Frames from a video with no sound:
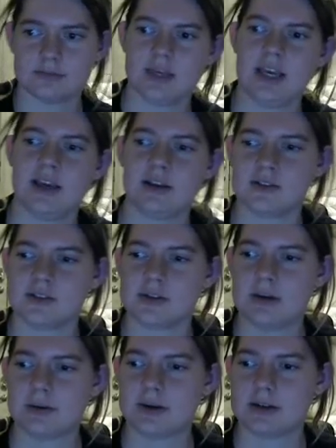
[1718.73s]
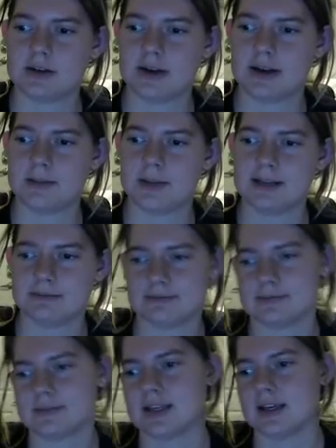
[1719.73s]
And you'll see why we're going to do that in a minute.
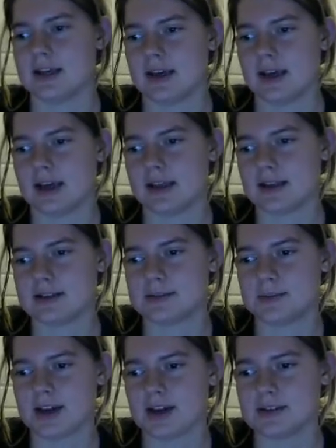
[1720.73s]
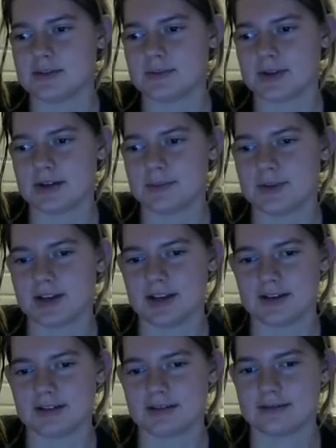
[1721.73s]
And that is because we're going to put
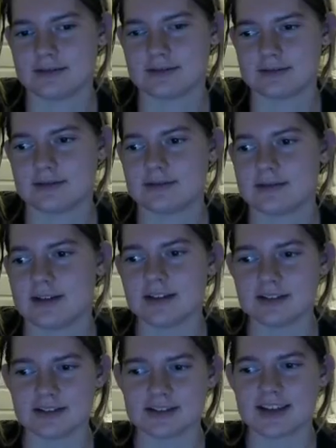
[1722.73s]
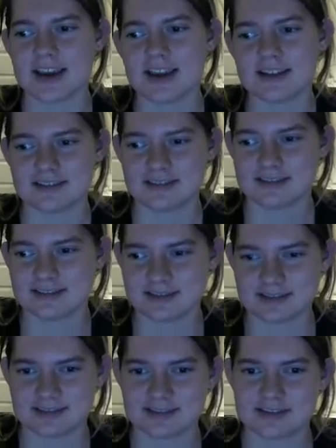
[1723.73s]
it under the skin.
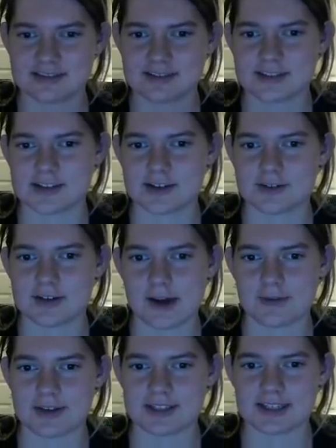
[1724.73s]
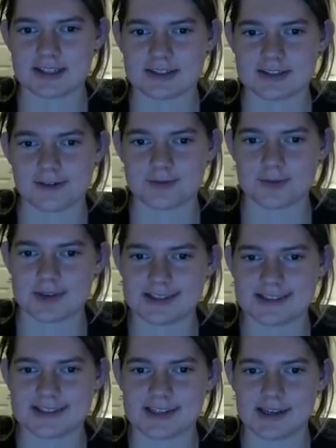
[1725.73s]
So now we can take this off and we can
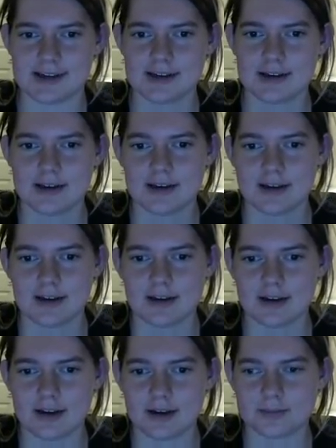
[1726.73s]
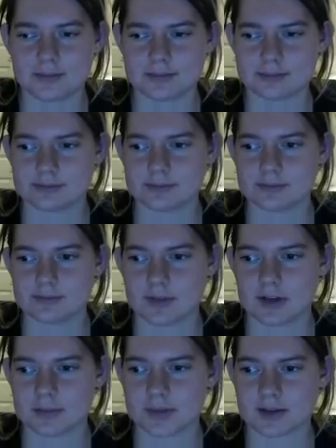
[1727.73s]
see our
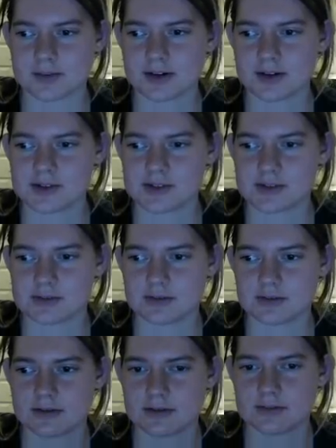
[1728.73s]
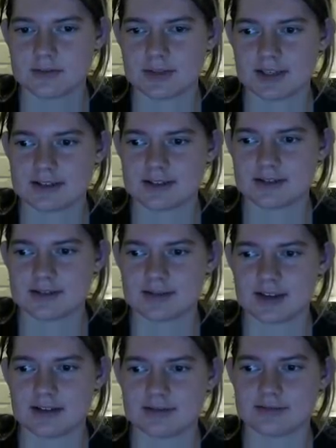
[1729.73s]
black marks because
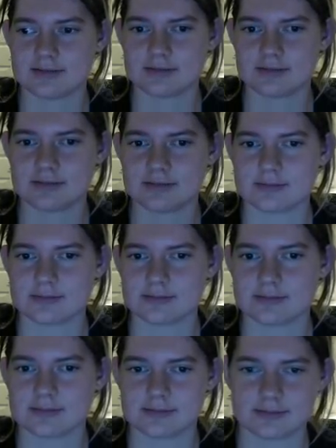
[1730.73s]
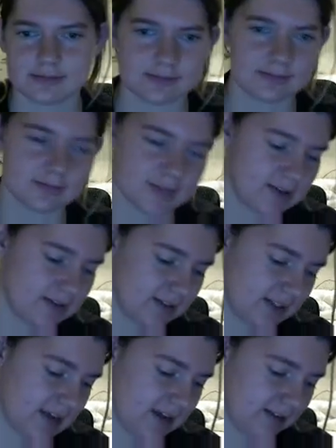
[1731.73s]
they're under the
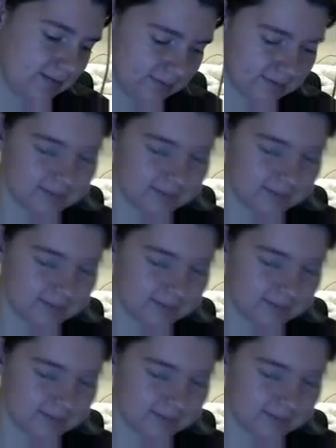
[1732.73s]
skin.